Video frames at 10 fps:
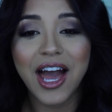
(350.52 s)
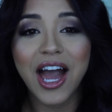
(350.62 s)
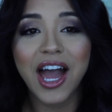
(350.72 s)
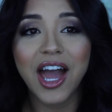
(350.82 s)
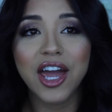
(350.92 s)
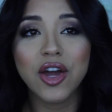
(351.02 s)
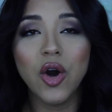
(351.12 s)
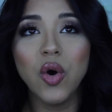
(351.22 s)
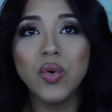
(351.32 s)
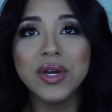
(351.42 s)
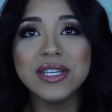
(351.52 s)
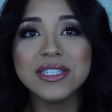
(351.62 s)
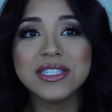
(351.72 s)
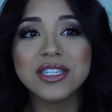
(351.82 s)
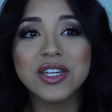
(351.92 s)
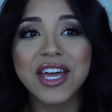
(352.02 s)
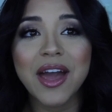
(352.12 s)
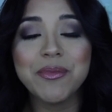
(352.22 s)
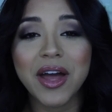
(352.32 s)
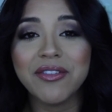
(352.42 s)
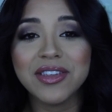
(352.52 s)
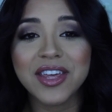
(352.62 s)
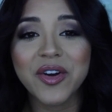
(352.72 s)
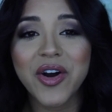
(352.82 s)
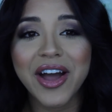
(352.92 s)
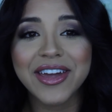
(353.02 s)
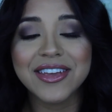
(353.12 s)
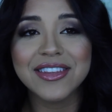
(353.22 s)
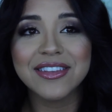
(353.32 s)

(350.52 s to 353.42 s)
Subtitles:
I always kept everything quiet.